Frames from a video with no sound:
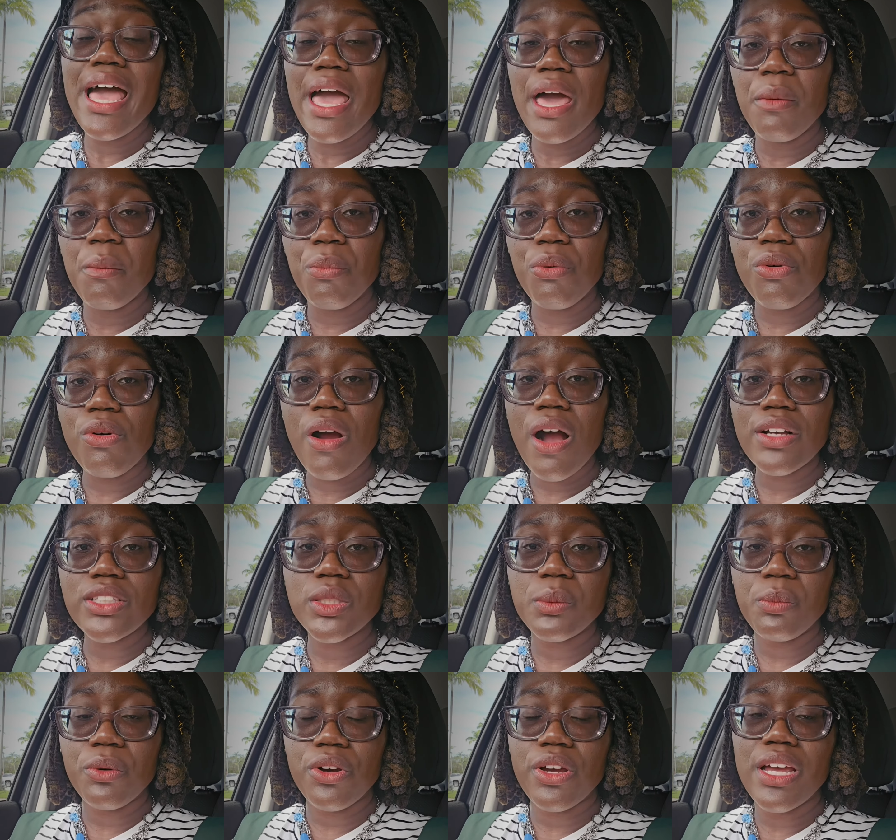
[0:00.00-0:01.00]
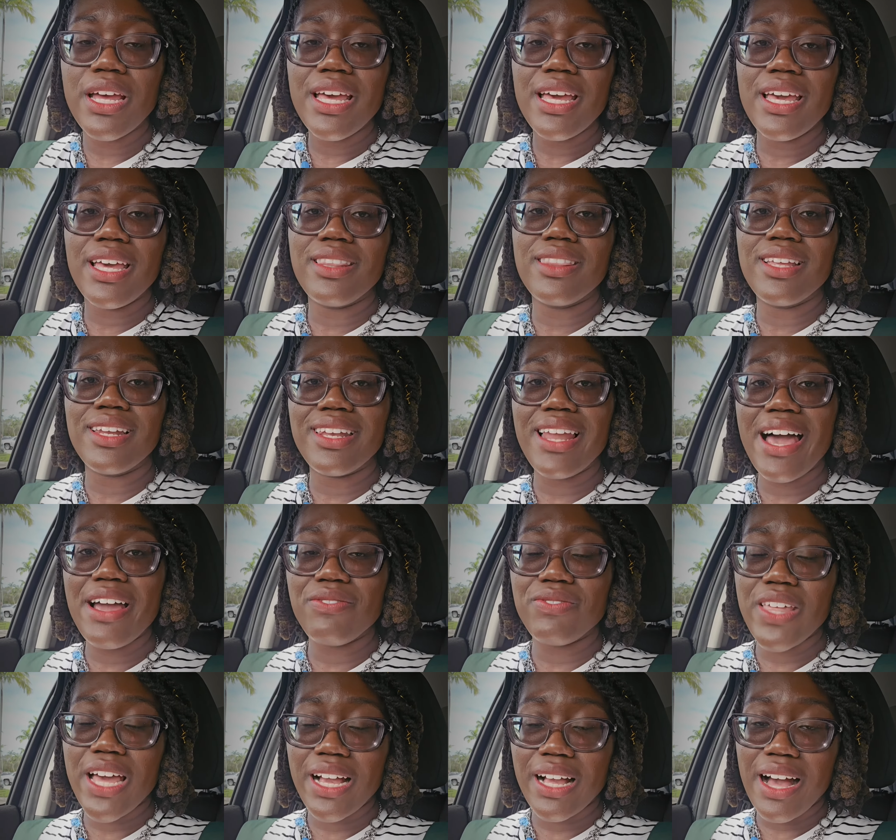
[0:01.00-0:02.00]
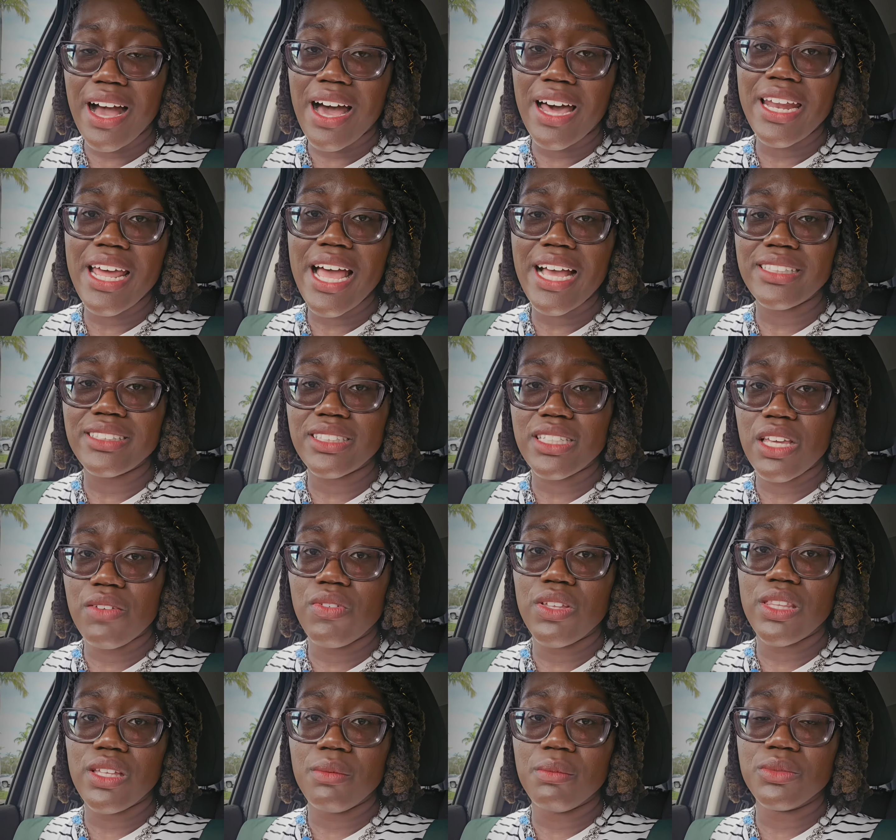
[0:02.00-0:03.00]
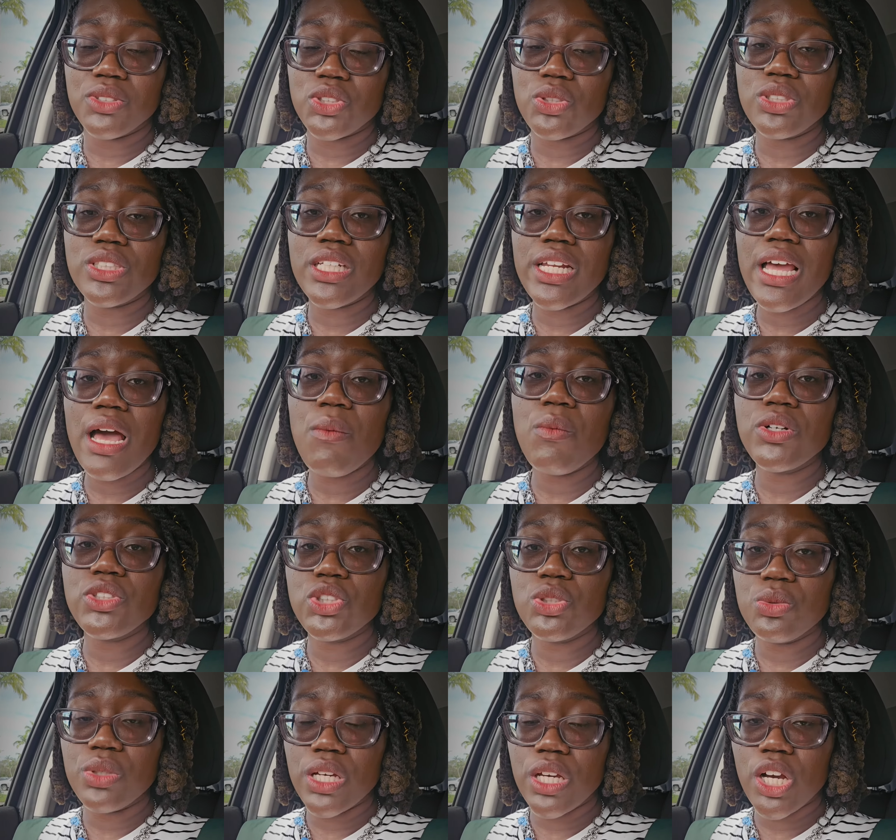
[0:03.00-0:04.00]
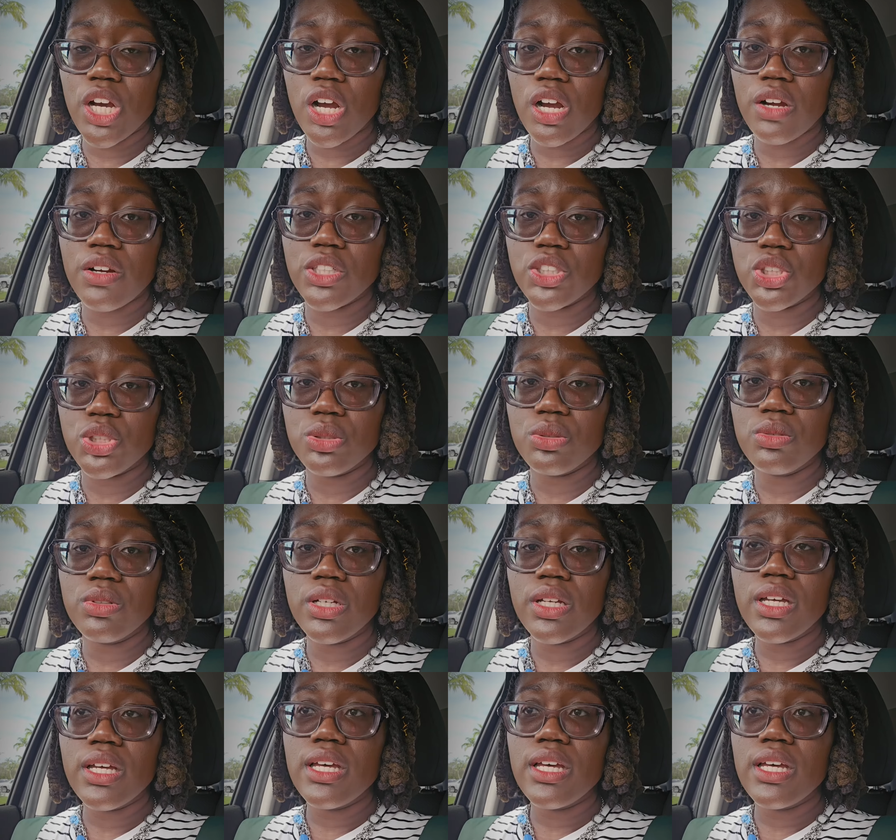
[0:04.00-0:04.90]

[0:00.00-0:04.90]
and prosper in the life that God has given them. So today I want to encourage you